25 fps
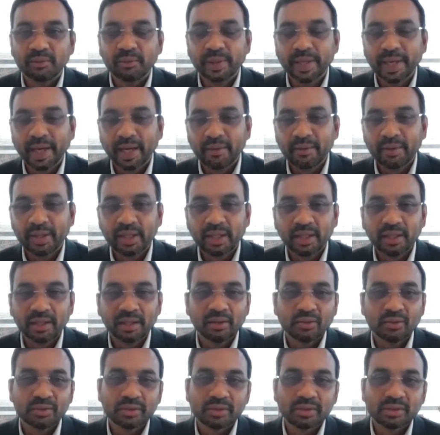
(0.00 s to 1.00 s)
have a
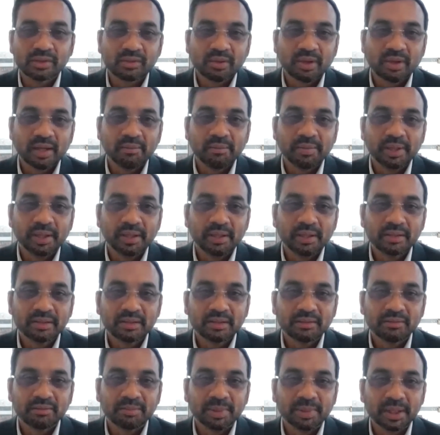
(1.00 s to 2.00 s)
10,000 square meters
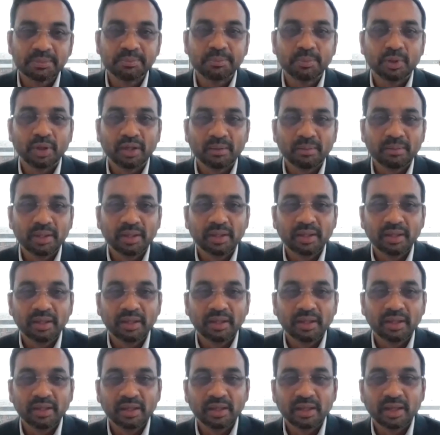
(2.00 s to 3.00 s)
of bus
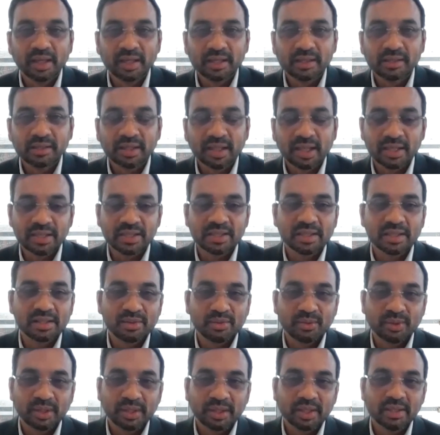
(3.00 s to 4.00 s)
bodybuilding as such
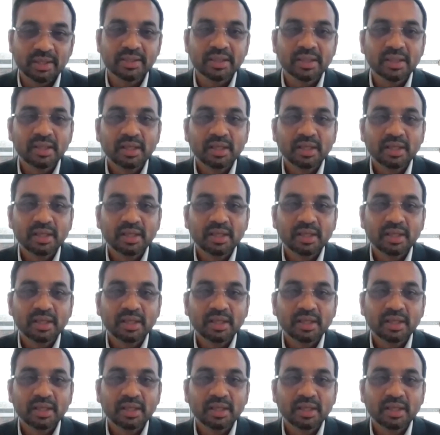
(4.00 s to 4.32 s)
with us.